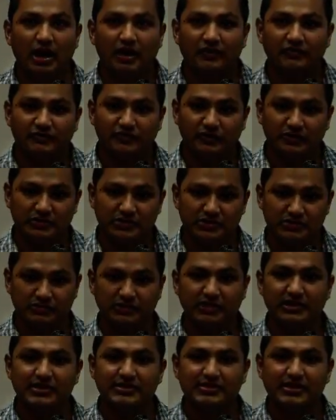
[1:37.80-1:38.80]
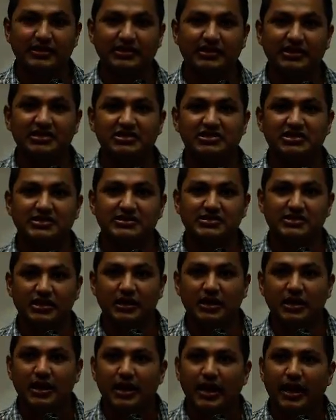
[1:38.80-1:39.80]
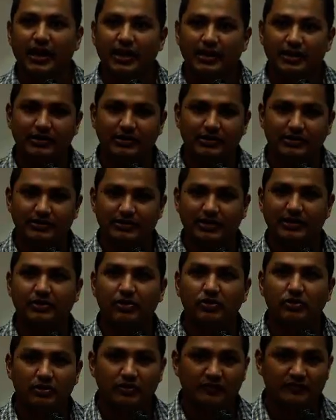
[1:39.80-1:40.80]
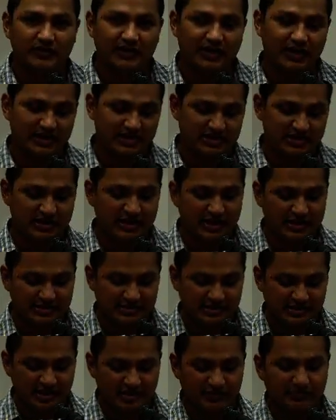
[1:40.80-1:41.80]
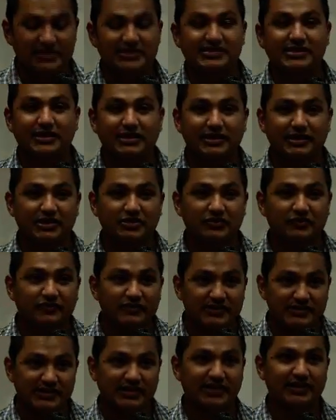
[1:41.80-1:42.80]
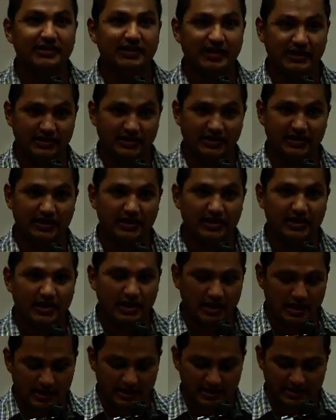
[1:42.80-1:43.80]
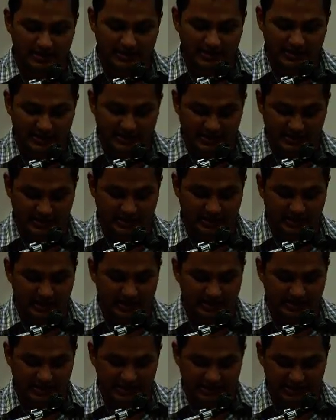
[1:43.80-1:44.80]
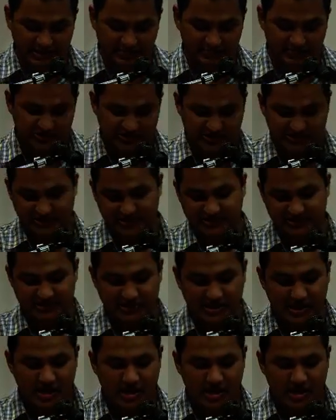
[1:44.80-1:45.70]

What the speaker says: for students and teachers, and the role of the lecturer is now basically to facilitate the learning and teaching process.